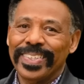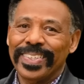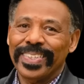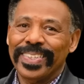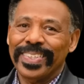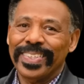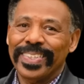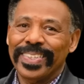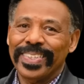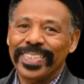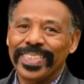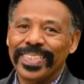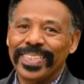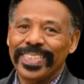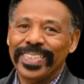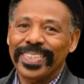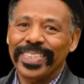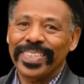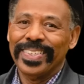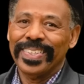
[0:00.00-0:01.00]

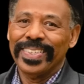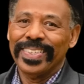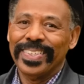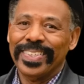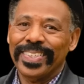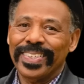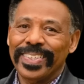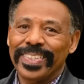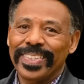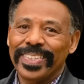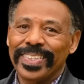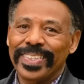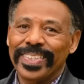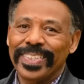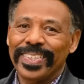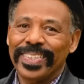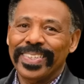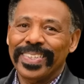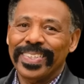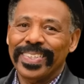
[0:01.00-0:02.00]

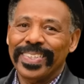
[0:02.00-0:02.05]
[no speech]